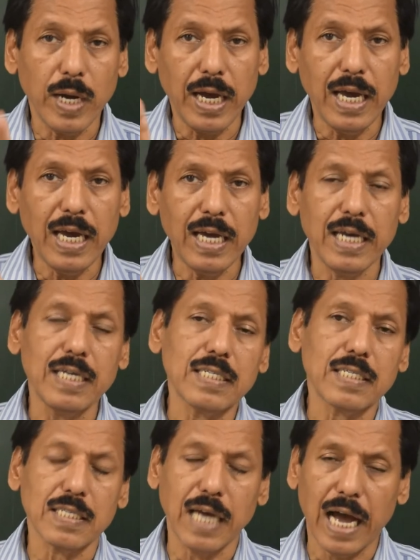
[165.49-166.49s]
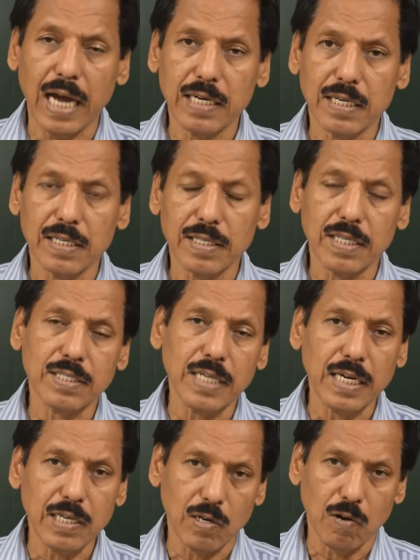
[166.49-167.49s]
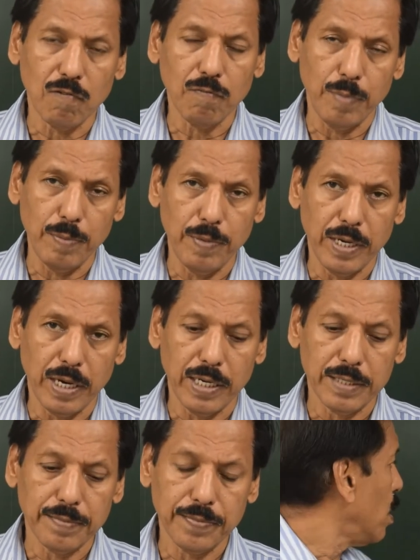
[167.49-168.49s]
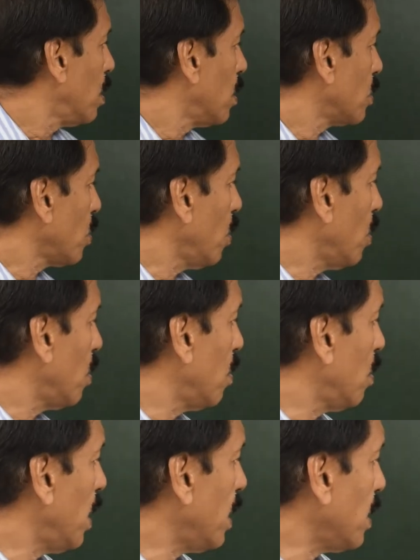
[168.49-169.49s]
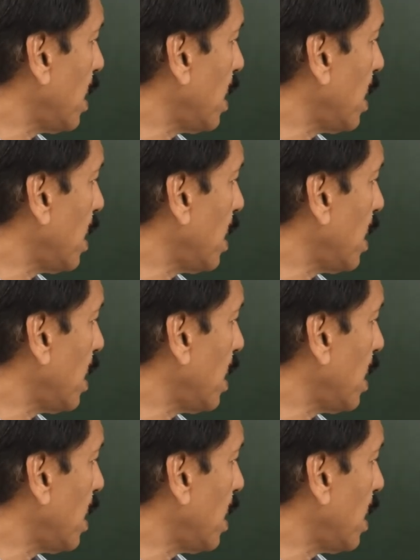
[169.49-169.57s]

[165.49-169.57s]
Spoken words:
A is at the center of PPI. So let us